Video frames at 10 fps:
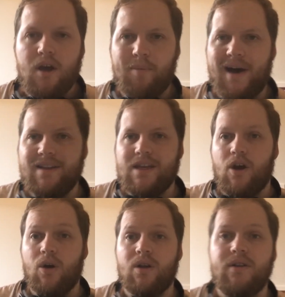about the
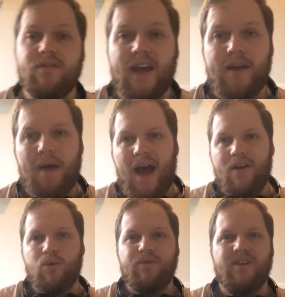Holland game
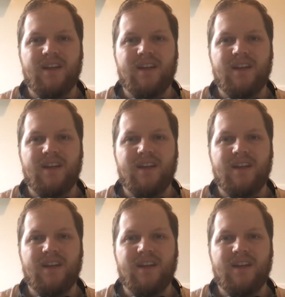and also